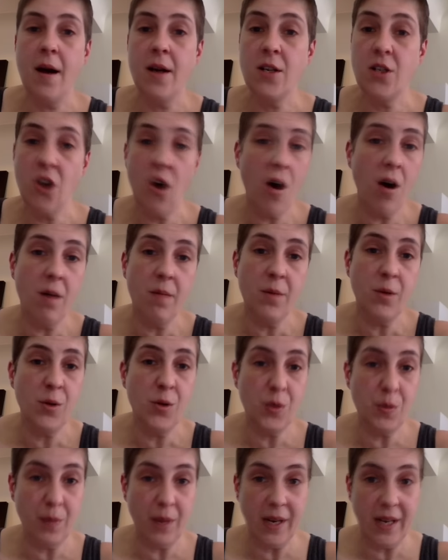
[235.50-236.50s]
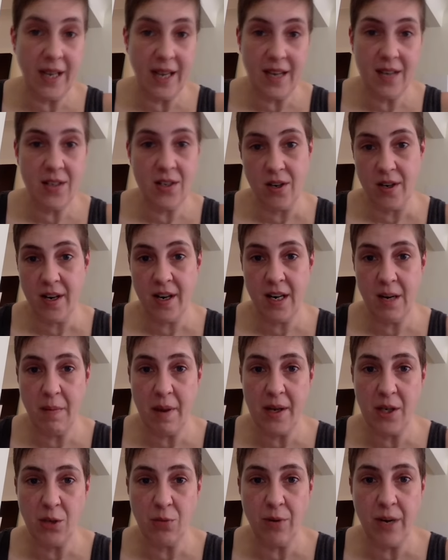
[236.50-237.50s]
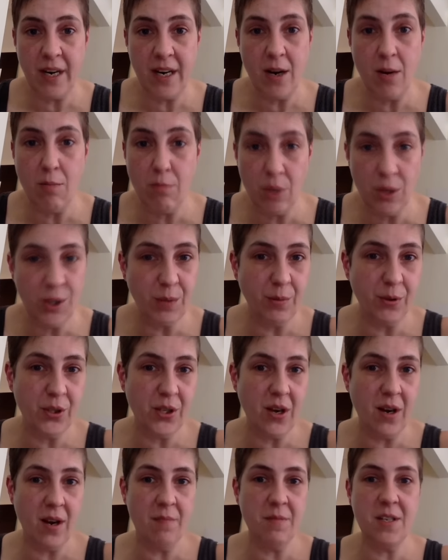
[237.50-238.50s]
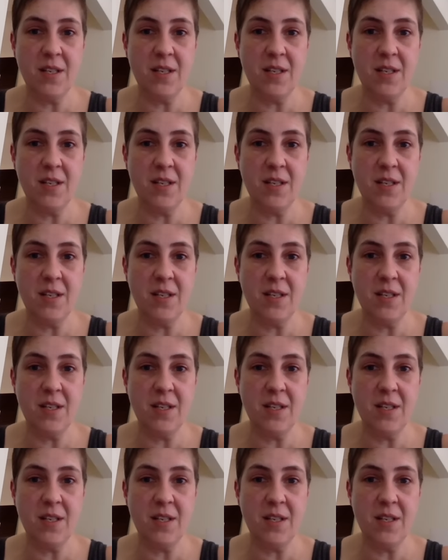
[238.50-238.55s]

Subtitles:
Tom, who's been a guest on Honey Badger Radio multiple times,